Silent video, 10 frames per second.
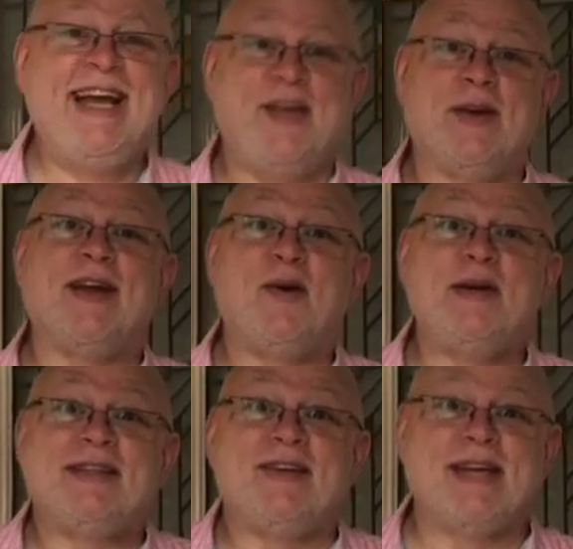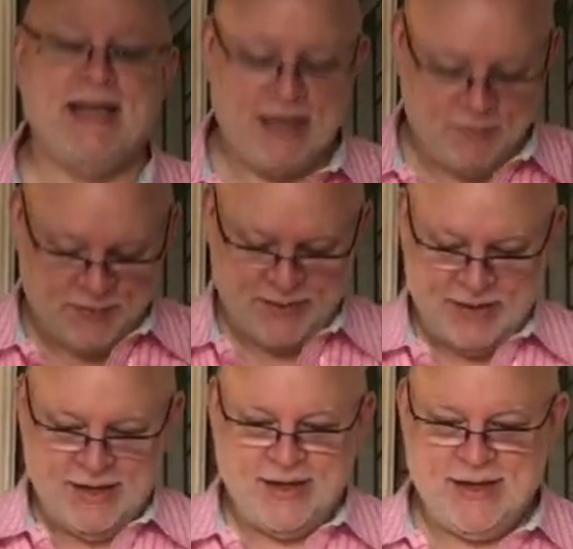you can always look it up
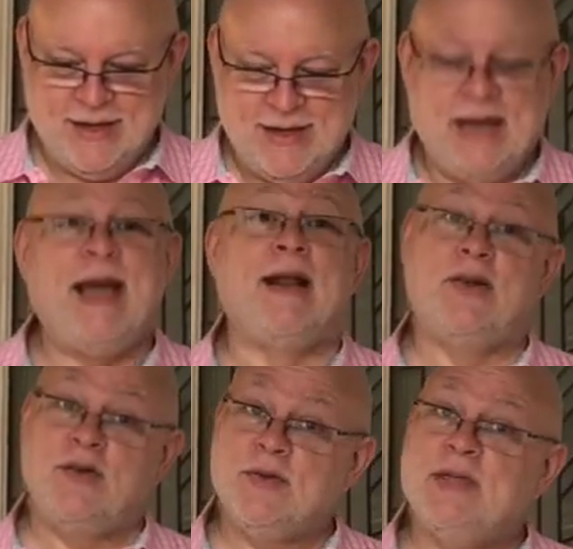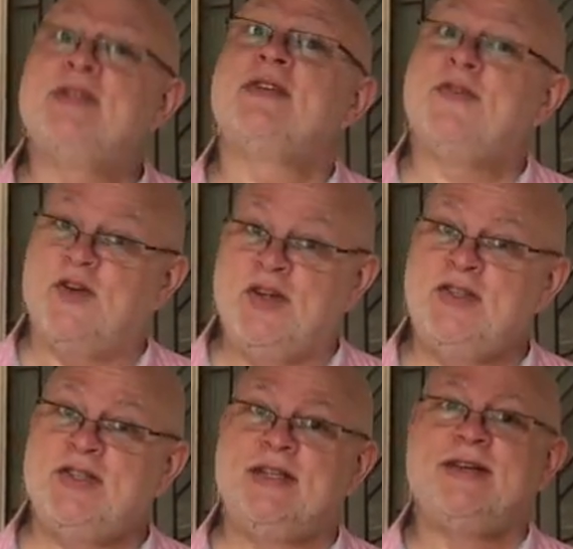and do your research
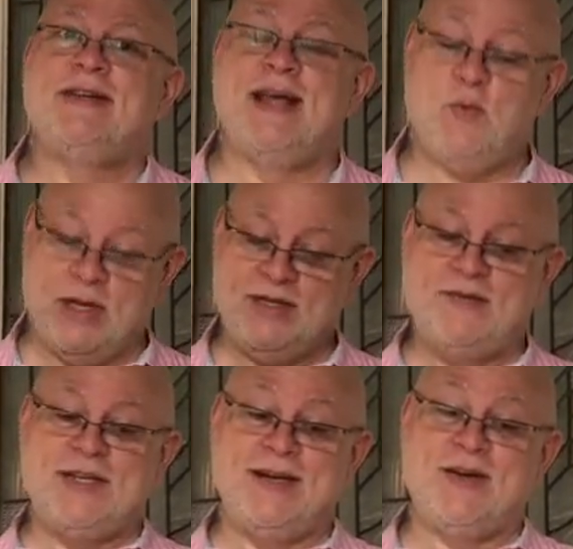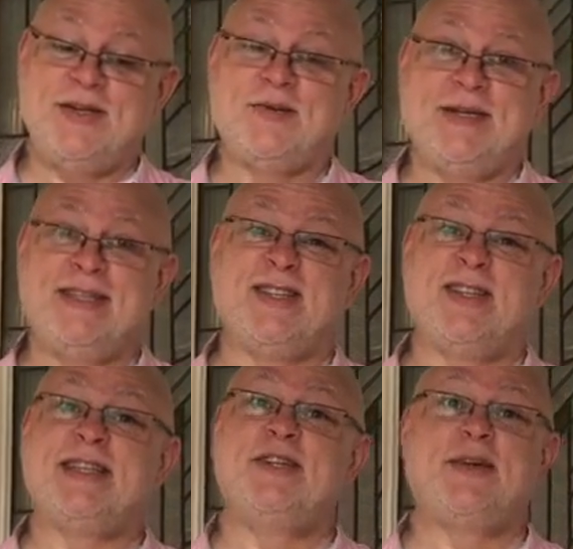first. And once you've done all your
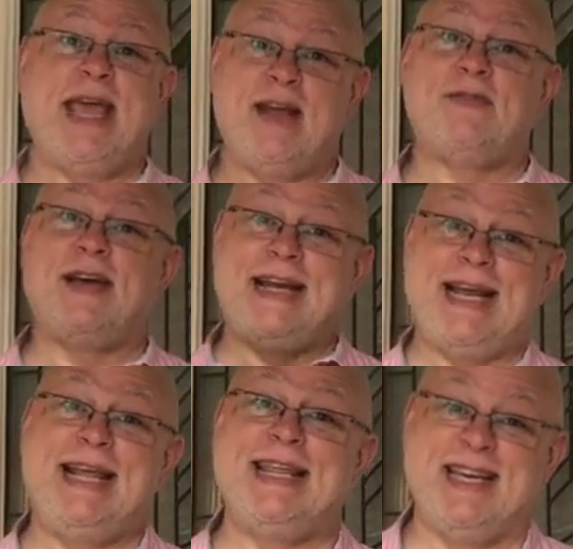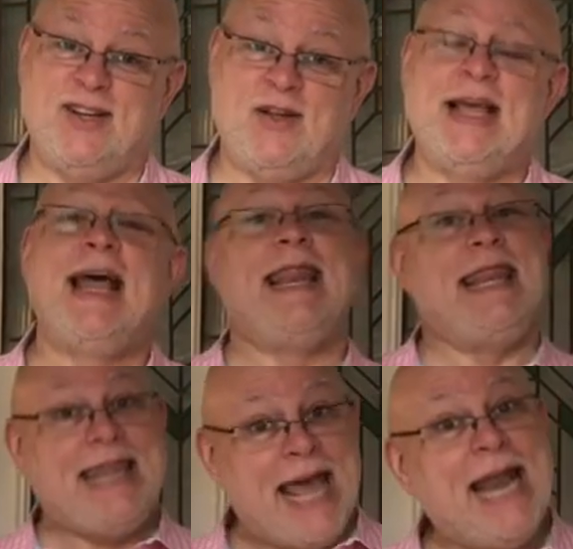research and you can't find anything at all,
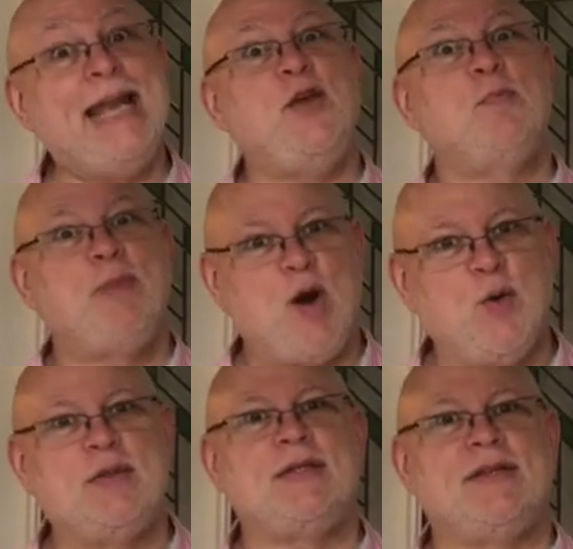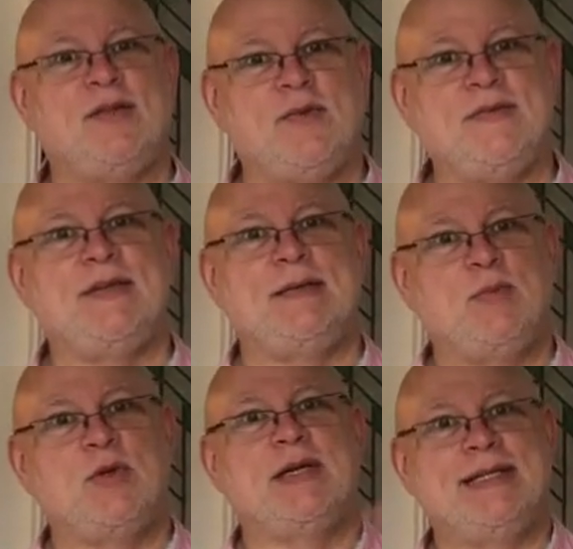then you post to the thrifting
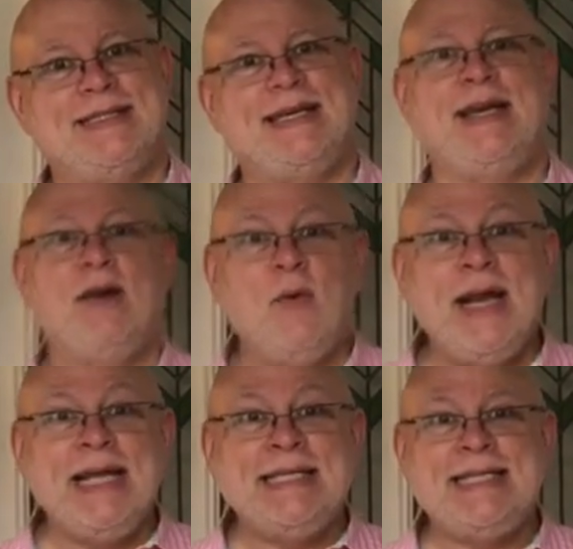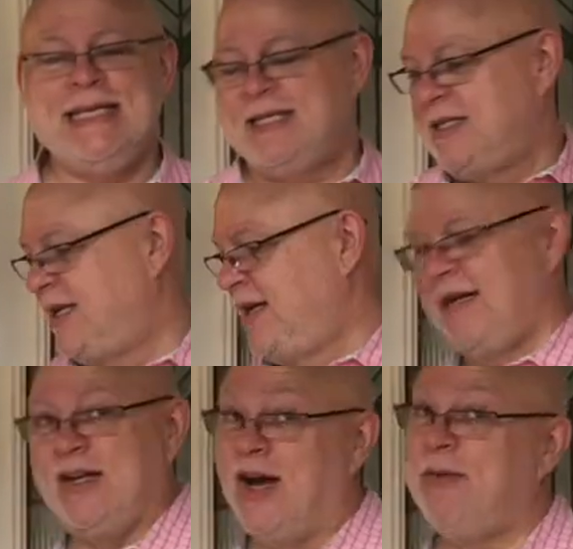board and say, what is this?
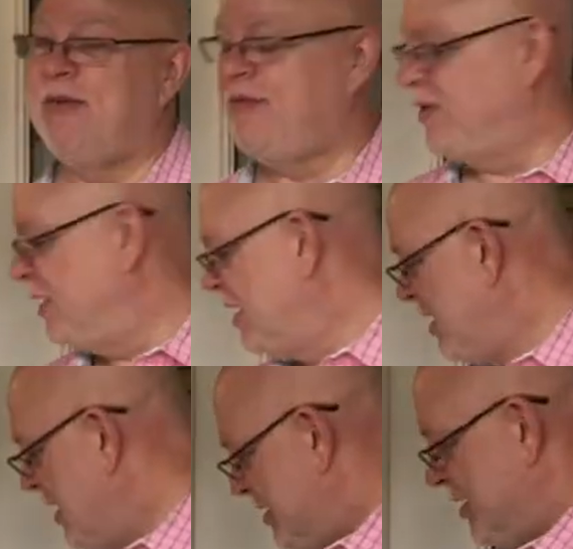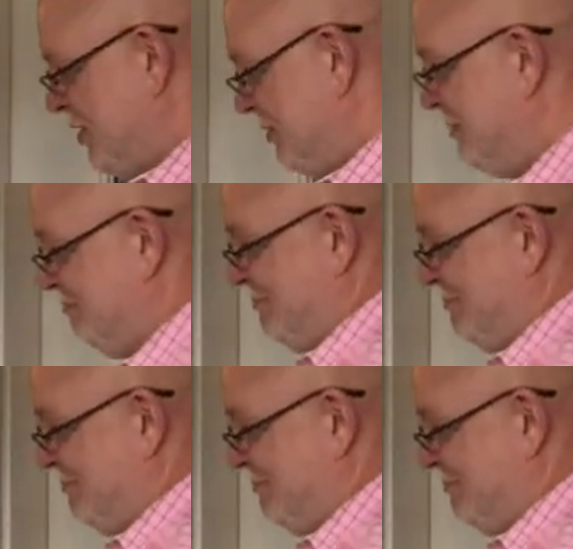Not before. So,